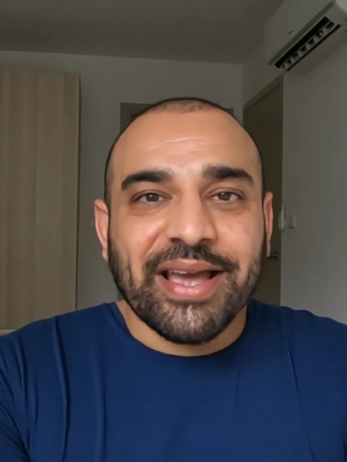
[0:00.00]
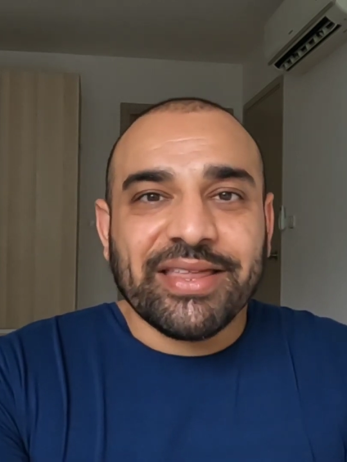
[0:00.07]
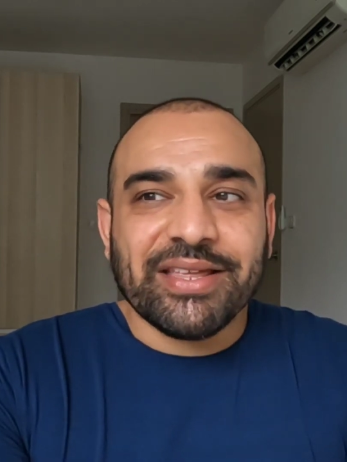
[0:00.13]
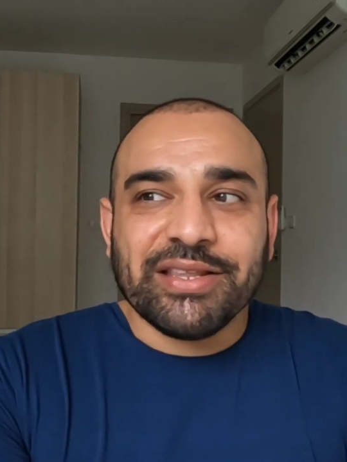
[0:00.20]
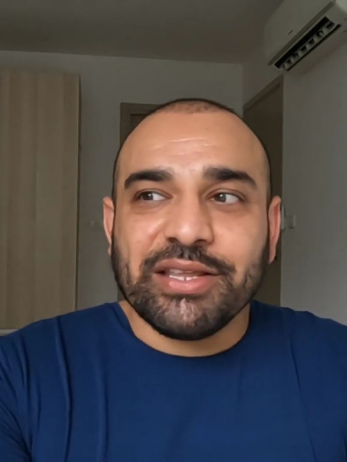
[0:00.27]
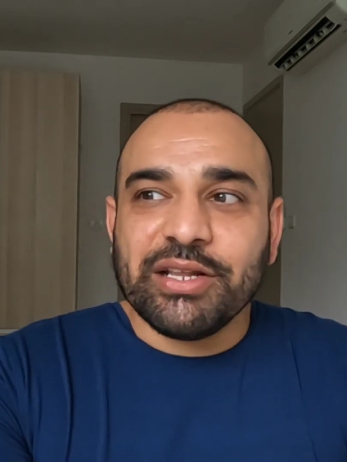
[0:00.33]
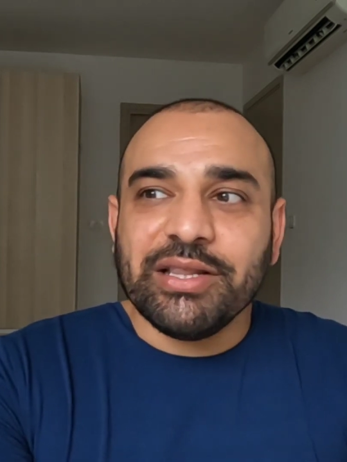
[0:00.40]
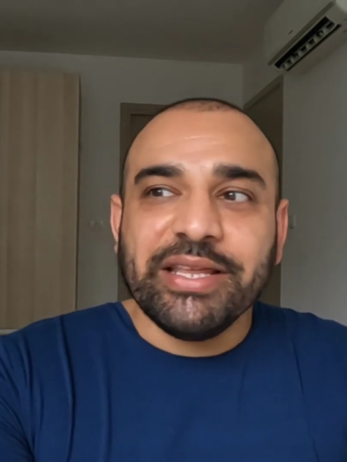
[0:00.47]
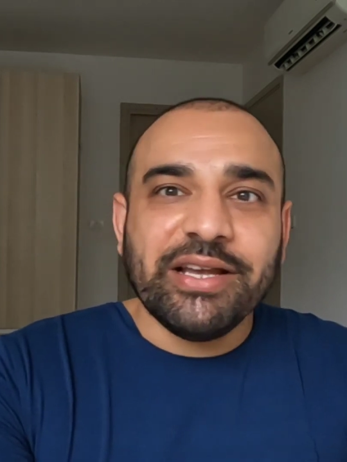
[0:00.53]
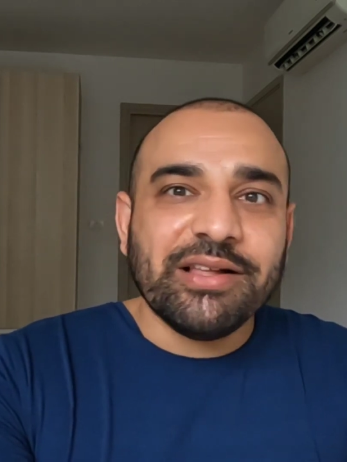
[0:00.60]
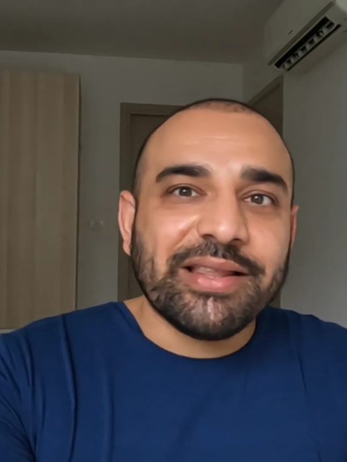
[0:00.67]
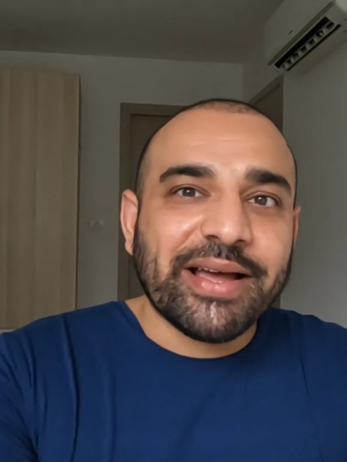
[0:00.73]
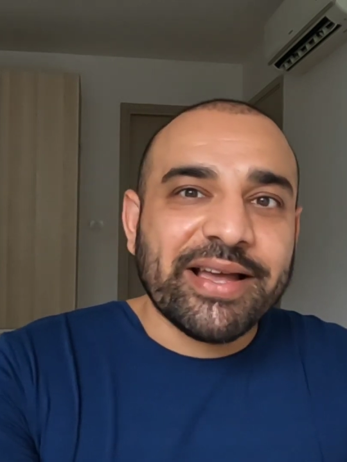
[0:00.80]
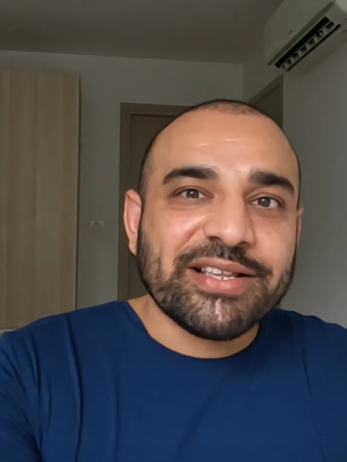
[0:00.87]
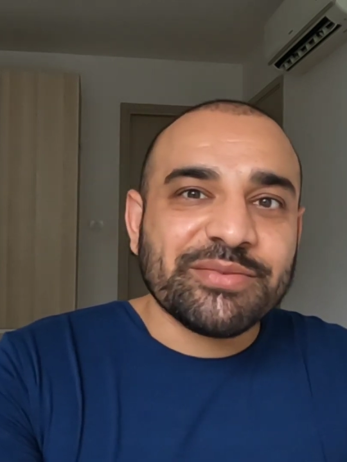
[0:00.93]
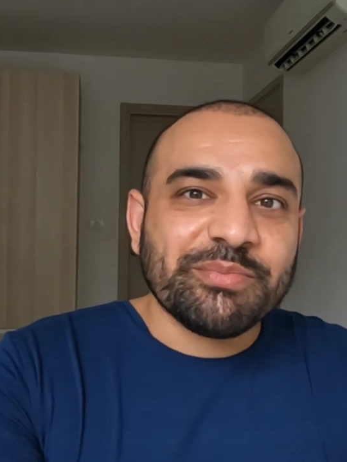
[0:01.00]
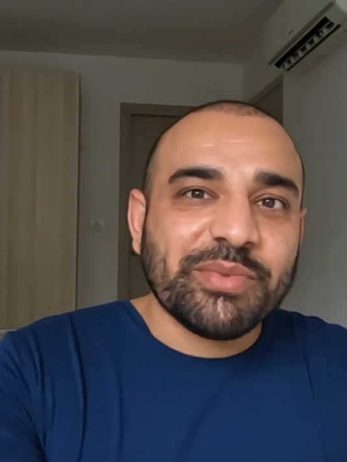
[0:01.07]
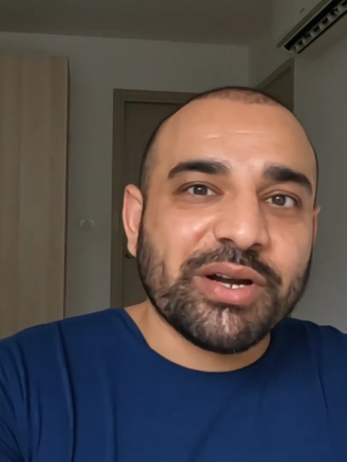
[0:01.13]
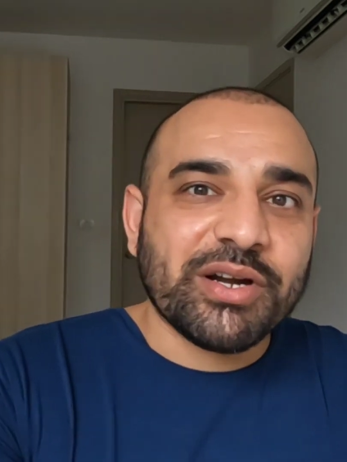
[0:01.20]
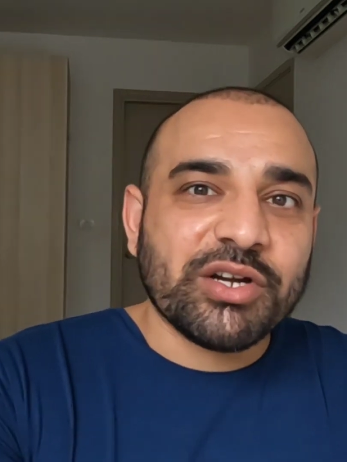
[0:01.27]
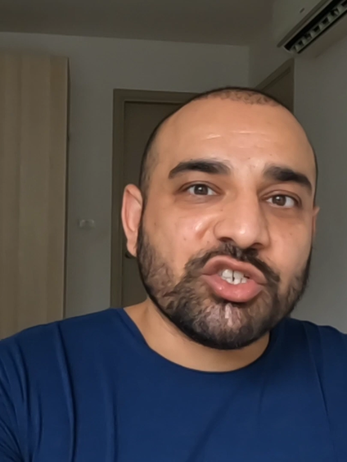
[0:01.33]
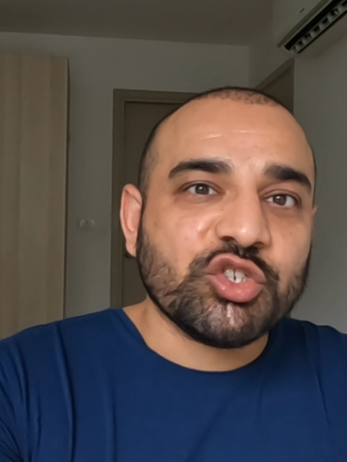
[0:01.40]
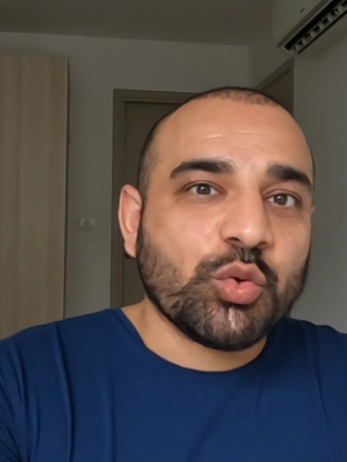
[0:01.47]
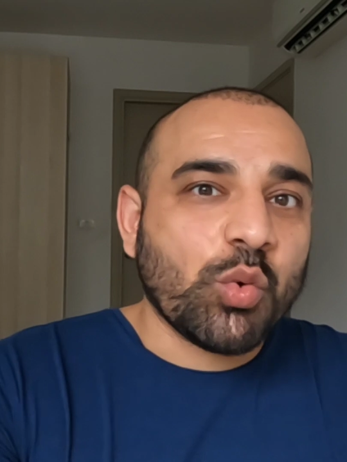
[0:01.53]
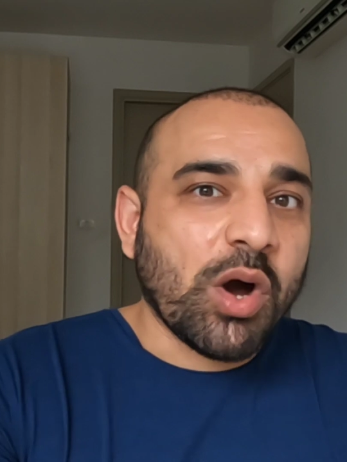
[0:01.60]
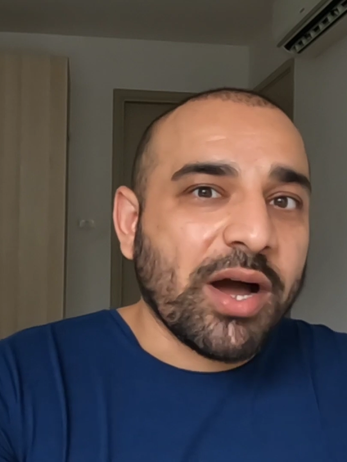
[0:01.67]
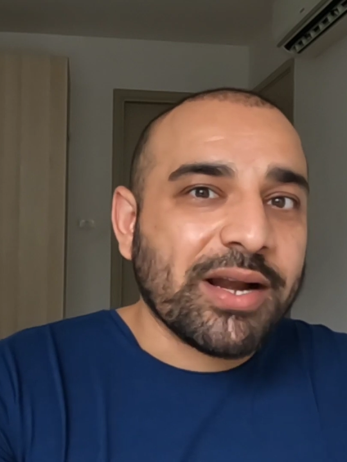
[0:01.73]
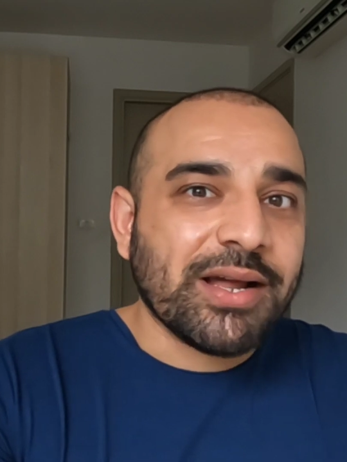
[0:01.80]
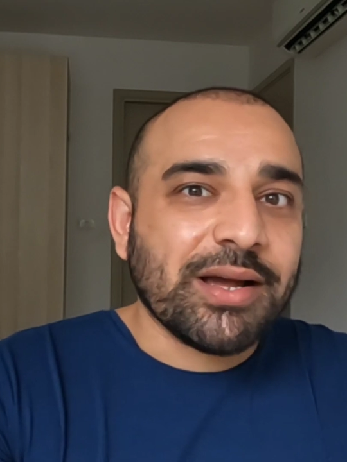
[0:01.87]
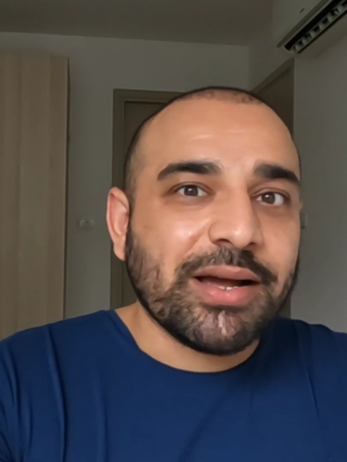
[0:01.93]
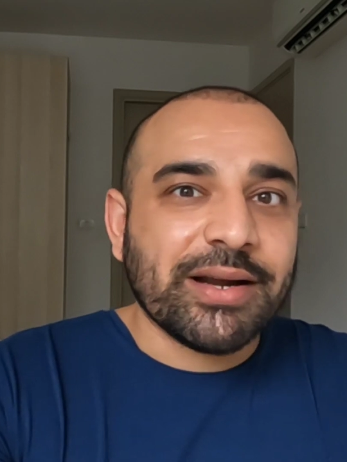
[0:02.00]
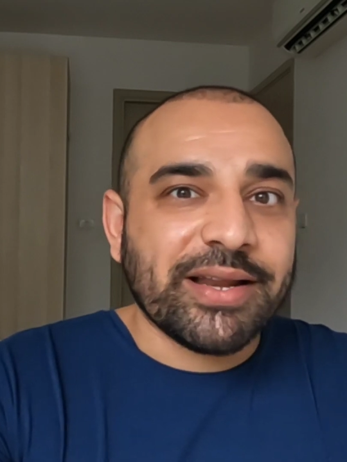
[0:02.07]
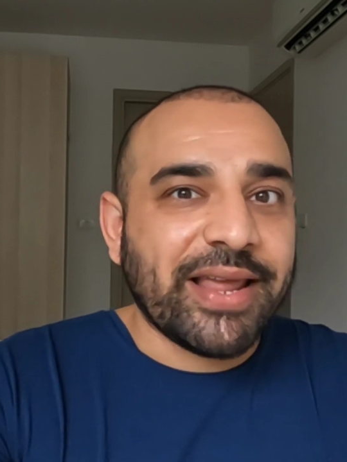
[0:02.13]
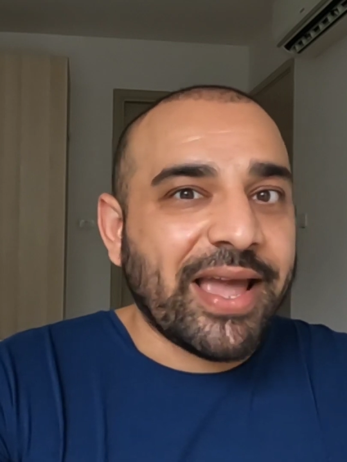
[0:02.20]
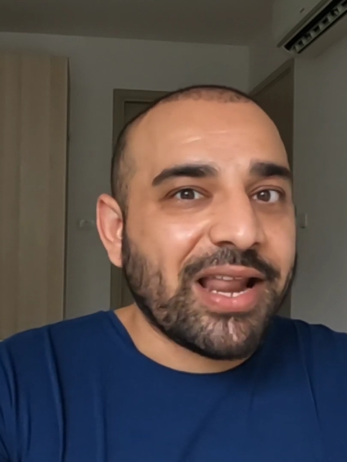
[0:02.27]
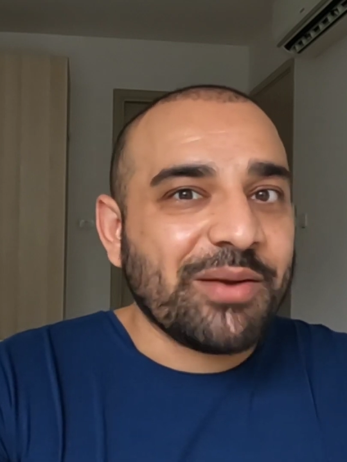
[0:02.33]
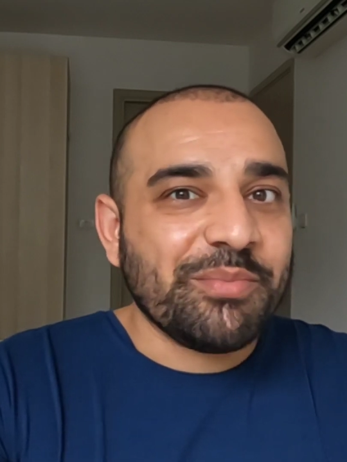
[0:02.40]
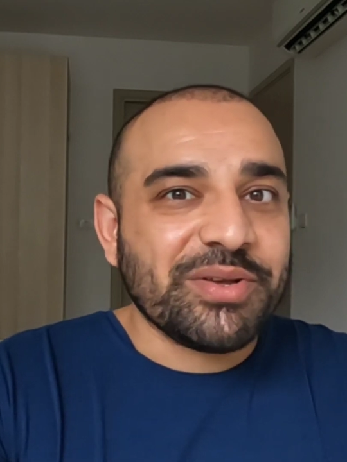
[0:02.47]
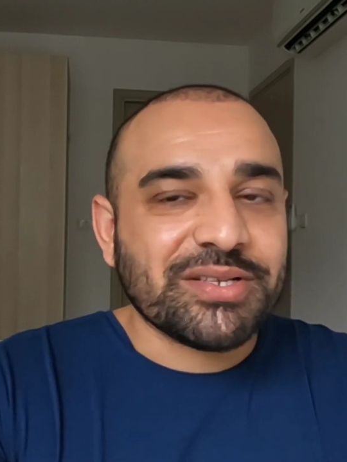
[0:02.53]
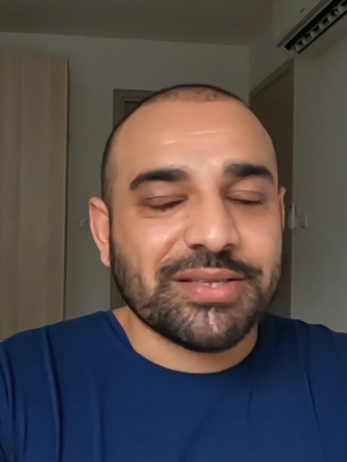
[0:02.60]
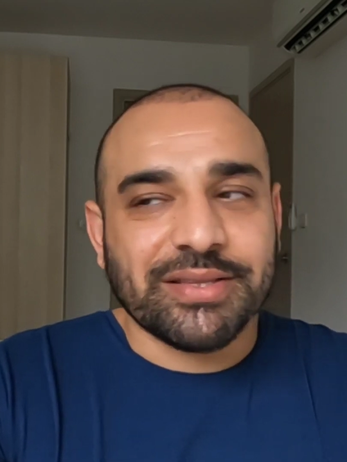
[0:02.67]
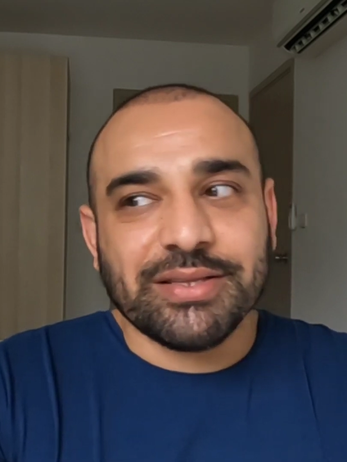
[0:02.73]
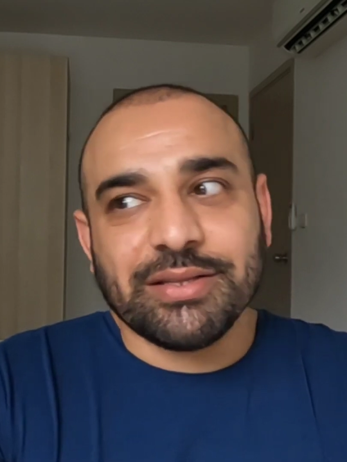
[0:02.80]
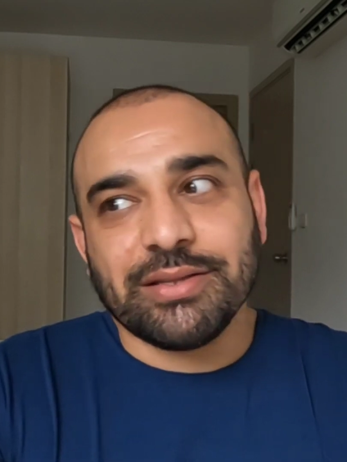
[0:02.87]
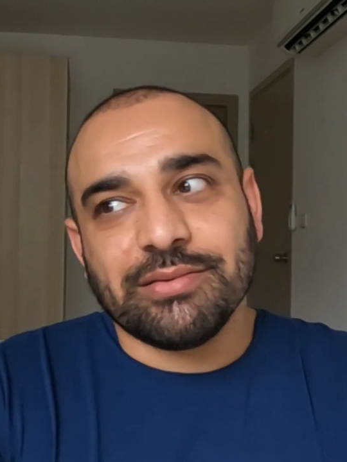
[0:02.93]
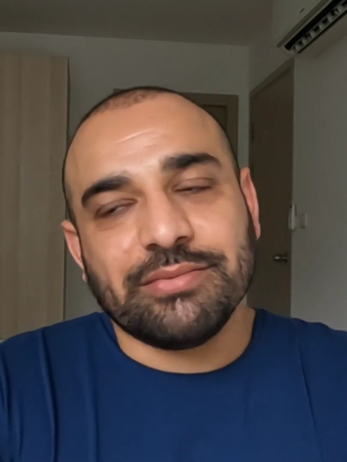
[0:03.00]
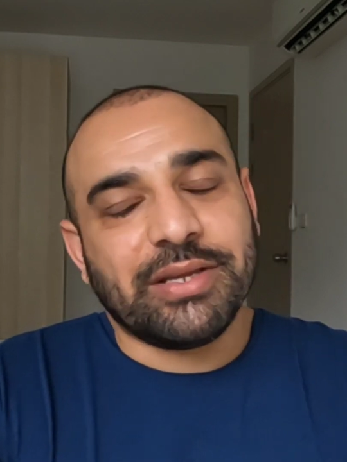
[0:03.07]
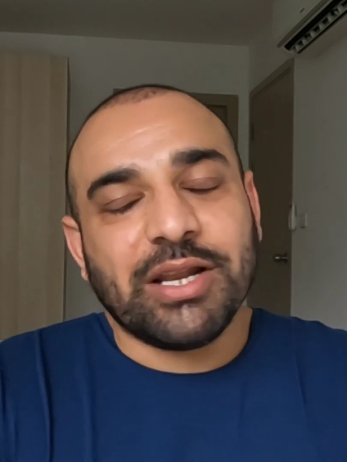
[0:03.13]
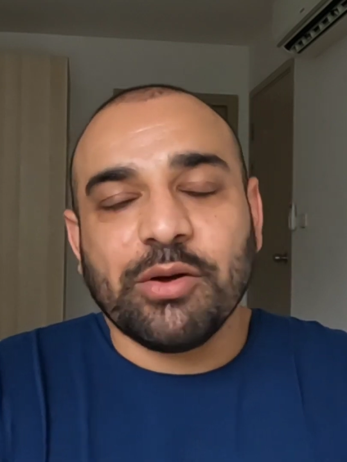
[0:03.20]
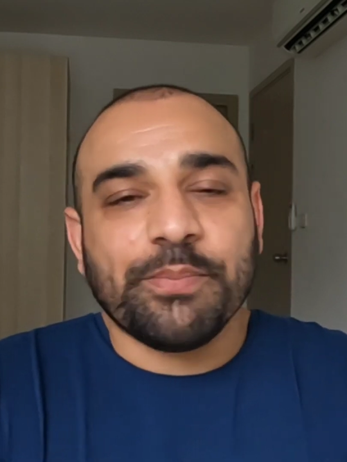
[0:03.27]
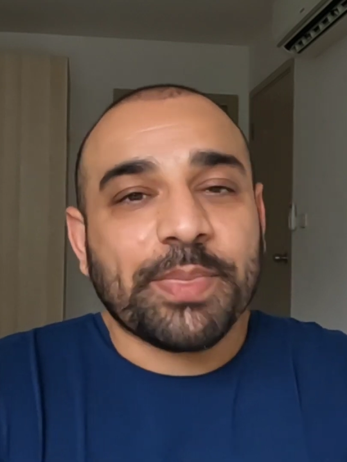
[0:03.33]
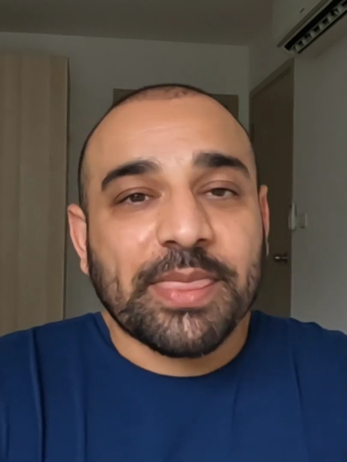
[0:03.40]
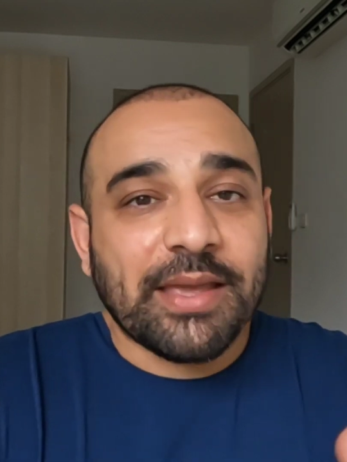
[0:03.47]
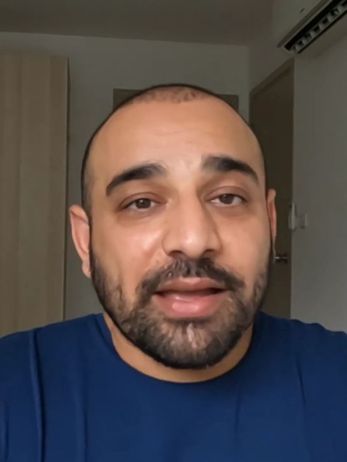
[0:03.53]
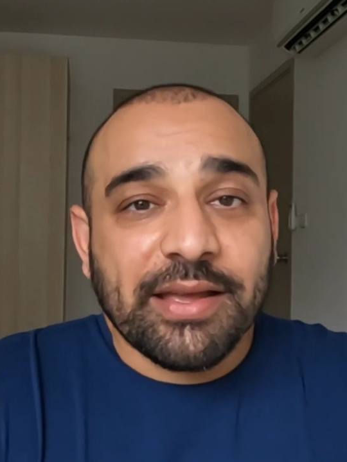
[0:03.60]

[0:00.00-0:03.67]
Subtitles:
and then they legalize marijuana and cannabis, and then, you know.